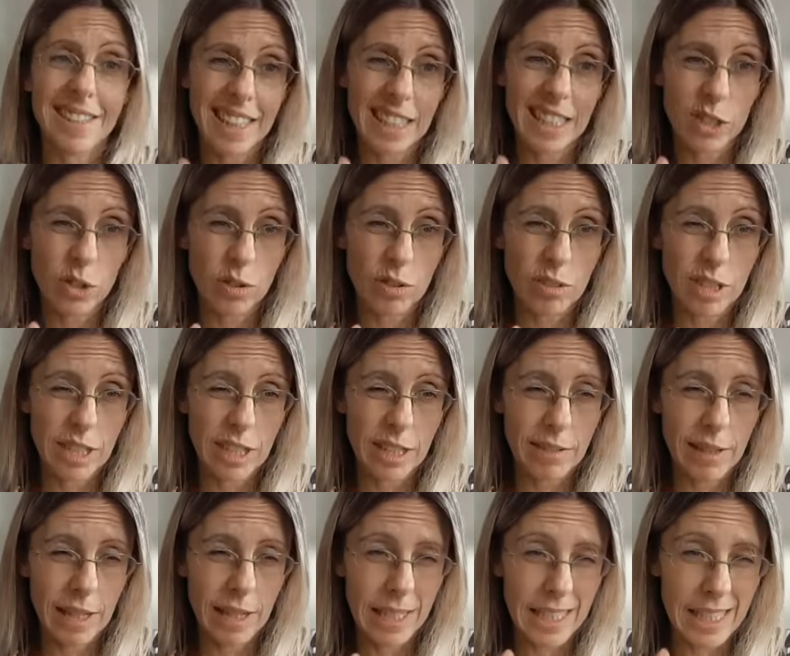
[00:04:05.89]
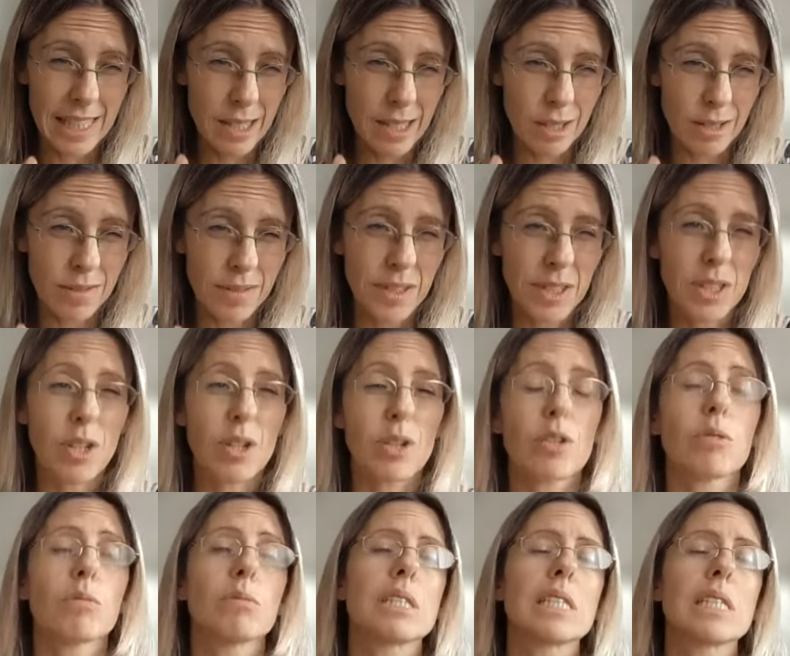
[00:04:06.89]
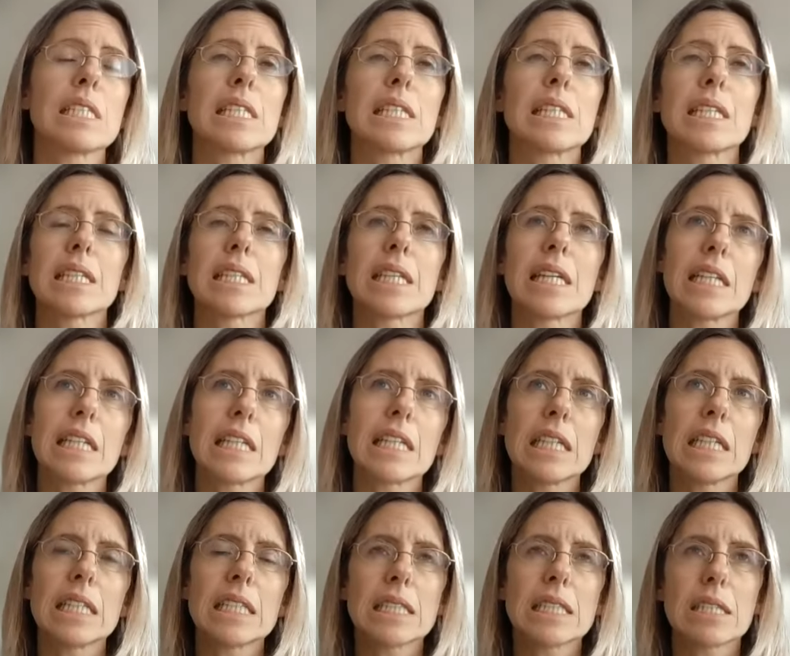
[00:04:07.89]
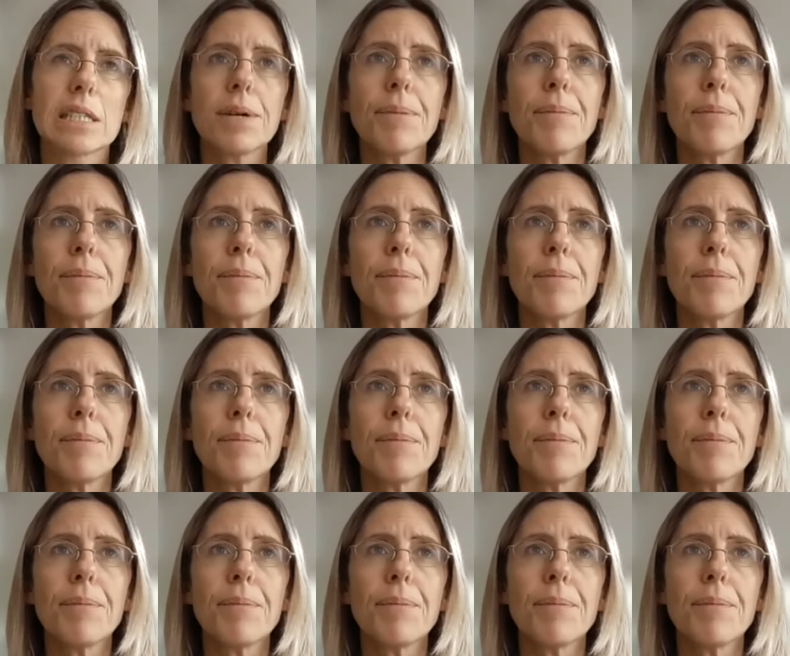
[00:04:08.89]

they don't give a list of the documents that they need,